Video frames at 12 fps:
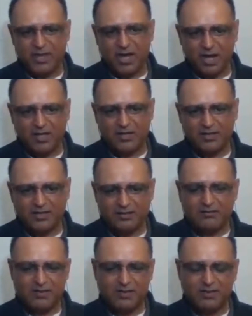to be
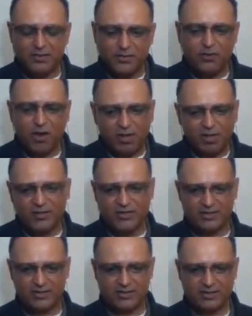honest,
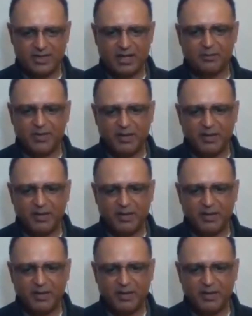neurologists.